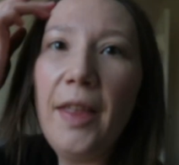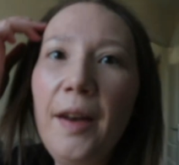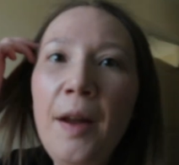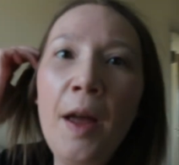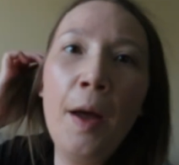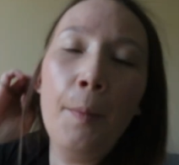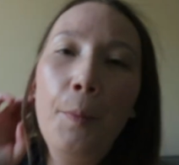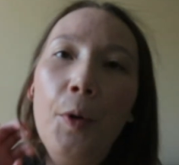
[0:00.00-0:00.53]
then,
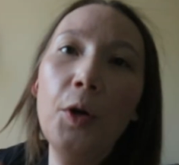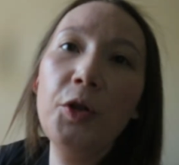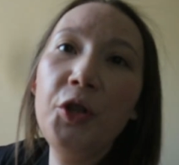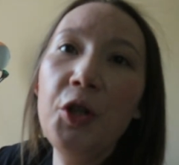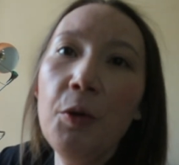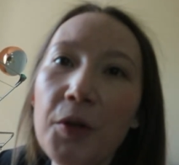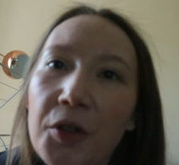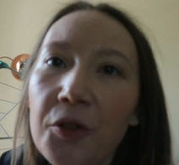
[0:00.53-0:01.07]
but do
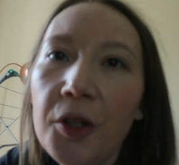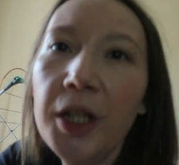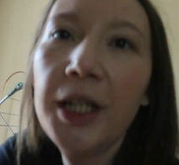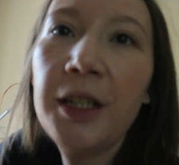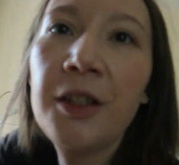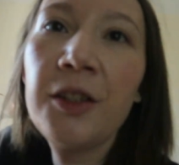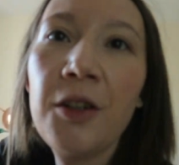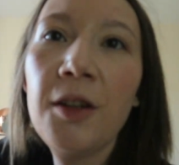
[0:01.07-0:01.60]
you know what's
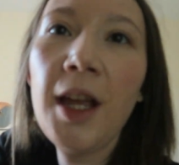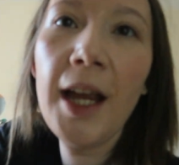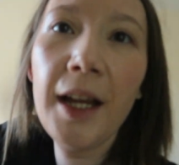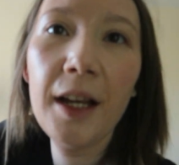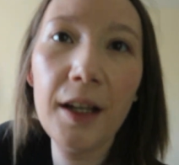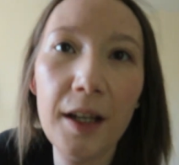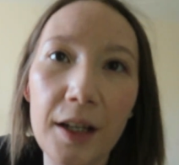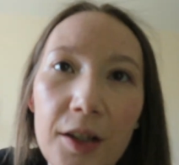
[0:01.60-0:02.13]
annoying? So
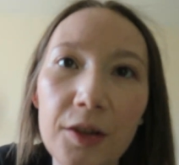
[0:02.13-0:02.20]
like